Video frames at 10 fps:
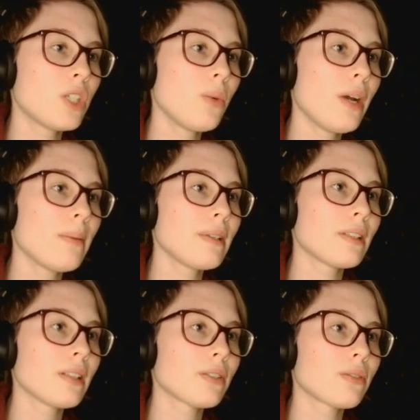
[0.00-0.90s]
2 enemies
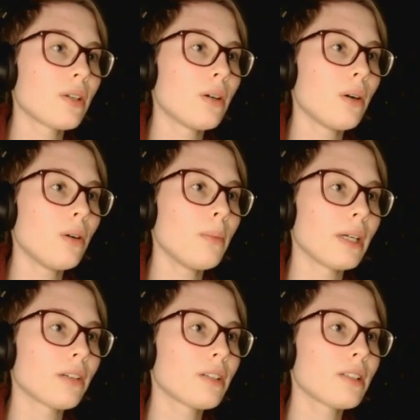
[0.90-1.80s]
in this row. Oh my
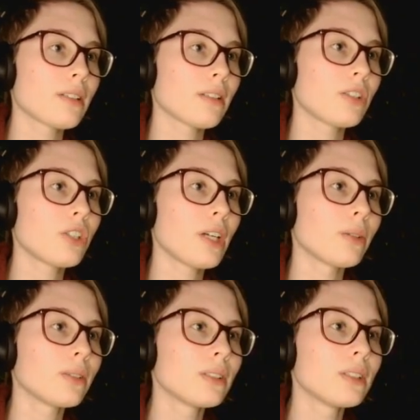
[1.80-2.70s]
goodness, it's glitching
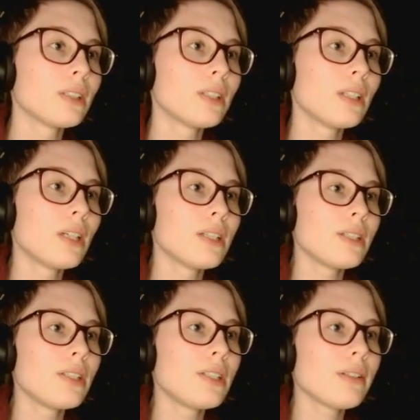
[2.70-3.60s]
out.
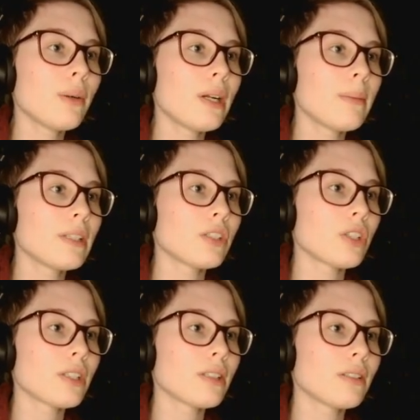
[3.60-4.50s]
0 enemies
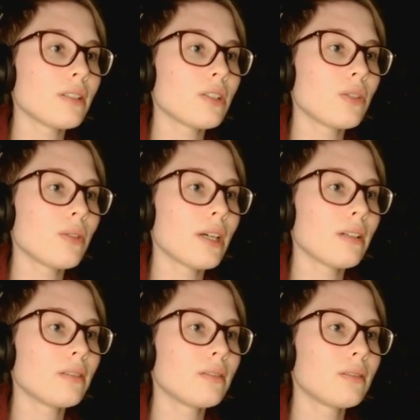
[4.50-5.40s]
adjacent. Let's do that.
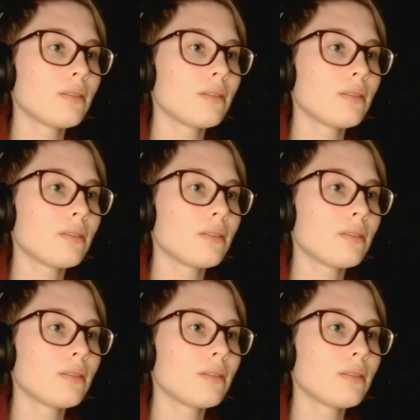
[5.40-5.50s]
